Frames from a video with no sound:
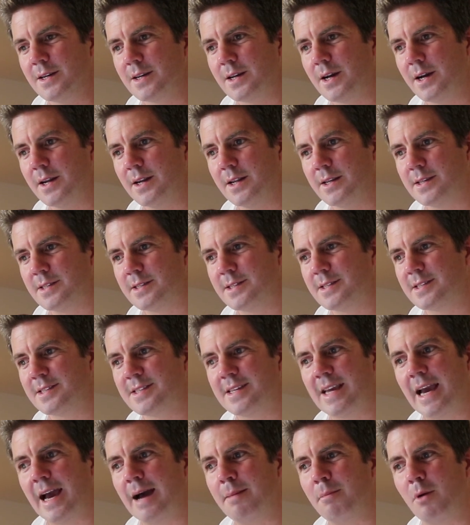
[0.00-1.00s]
kind of
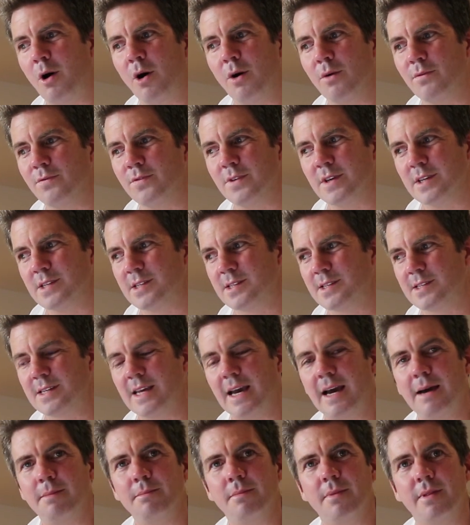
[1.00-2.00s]
scam, obvious
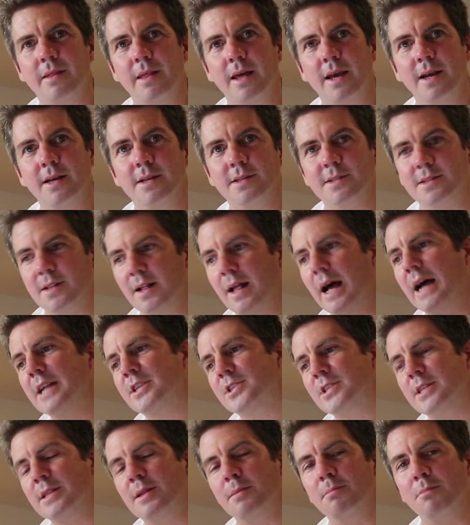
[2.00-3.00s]
scam things.
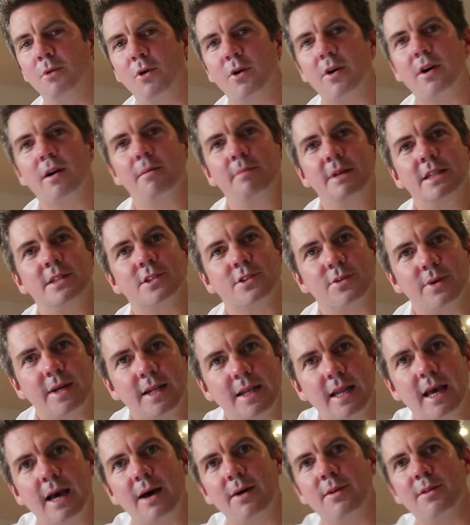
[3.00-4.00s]
Actually, the more I'm into
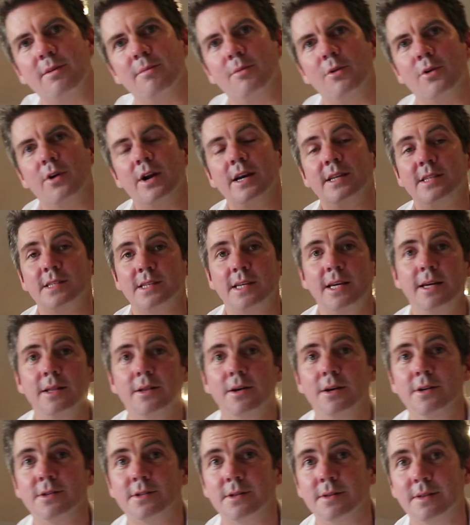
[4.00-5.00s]
it now, the more I see
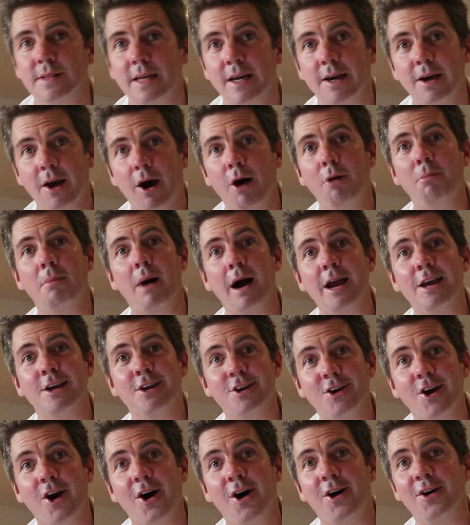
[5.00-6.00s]
those and think, oh my
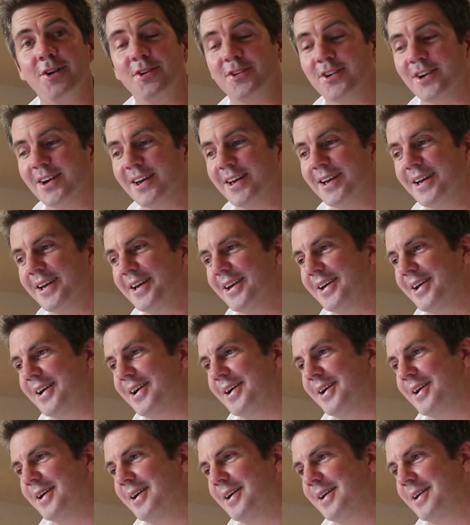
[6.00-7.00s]
God.
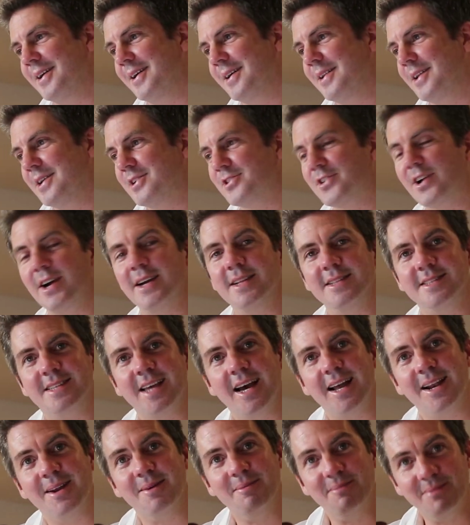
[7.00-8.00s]
And I try and
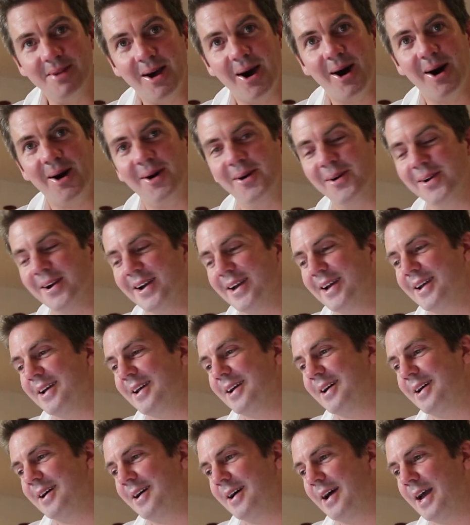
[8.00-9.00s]
tell them no.
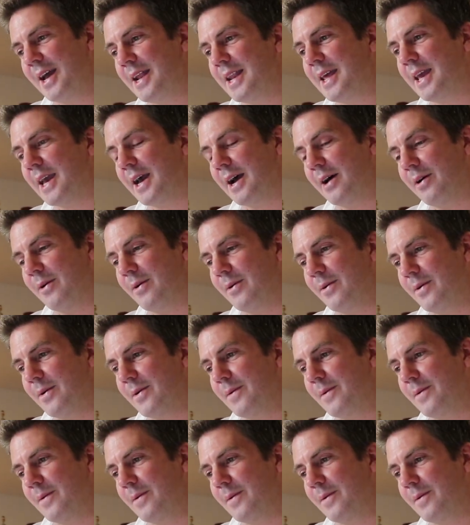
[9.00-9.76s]
Anyhow,